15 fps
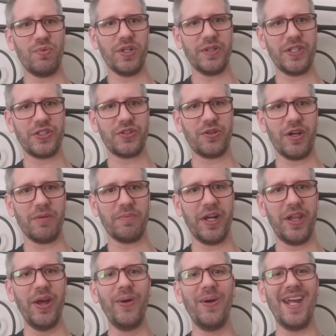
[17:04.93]
really strong,
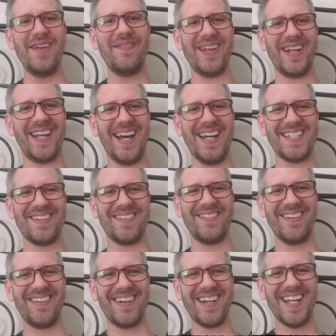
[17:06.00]
by the way, if you guys are
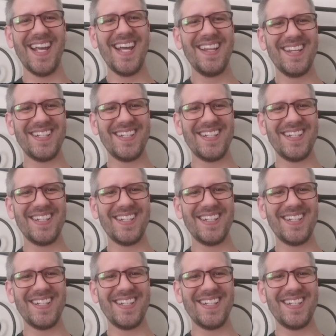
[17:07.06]
wondering.